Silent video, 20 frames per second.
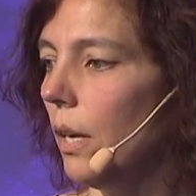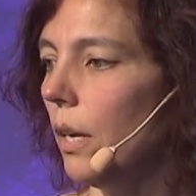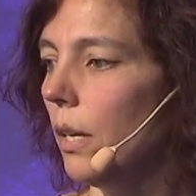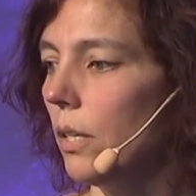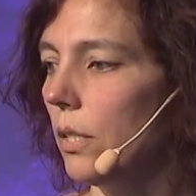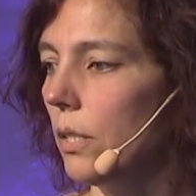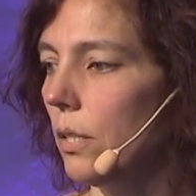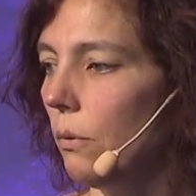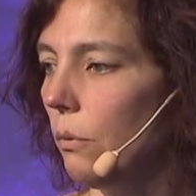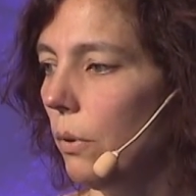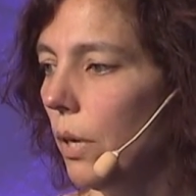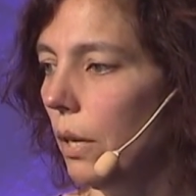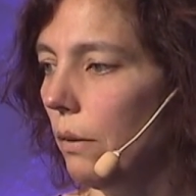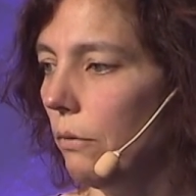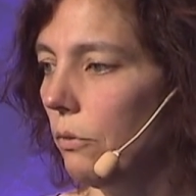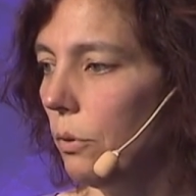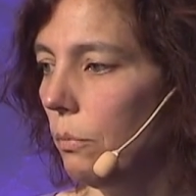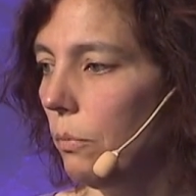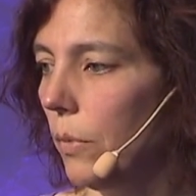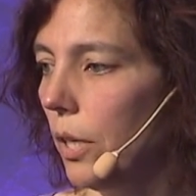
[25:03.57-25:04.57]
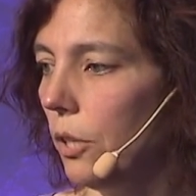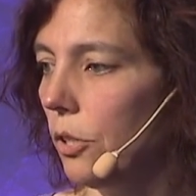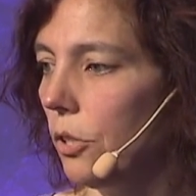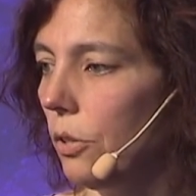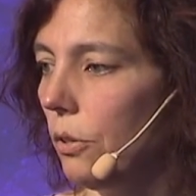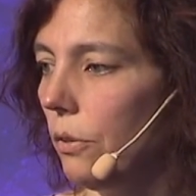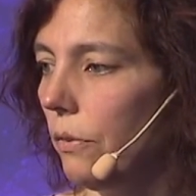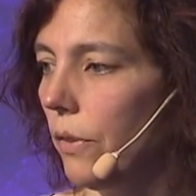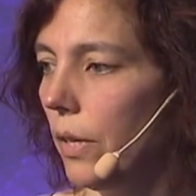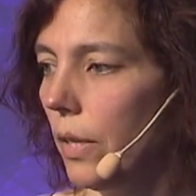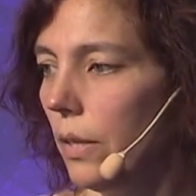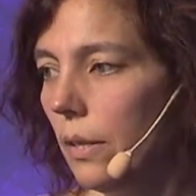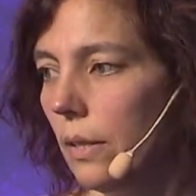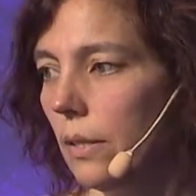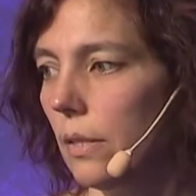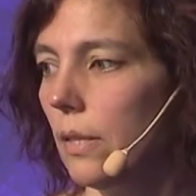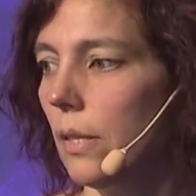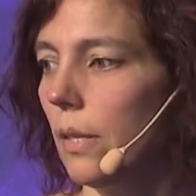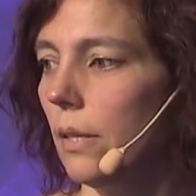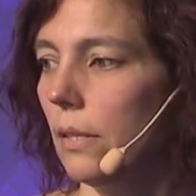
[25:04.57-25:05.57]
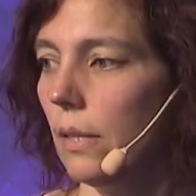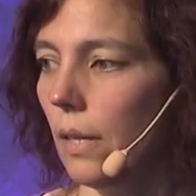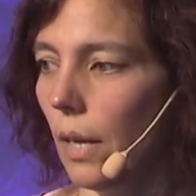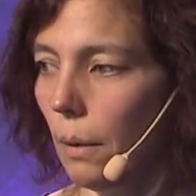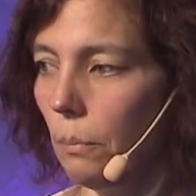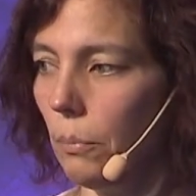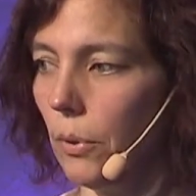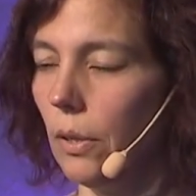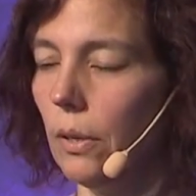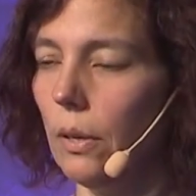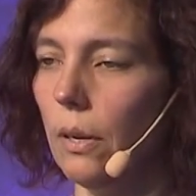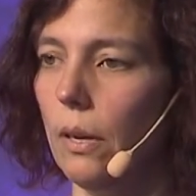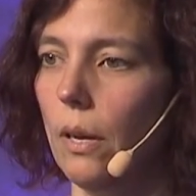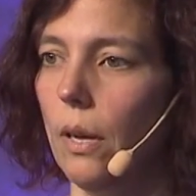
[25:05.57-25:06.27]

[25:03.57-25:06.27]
So we have to make sure that this doesn't happen.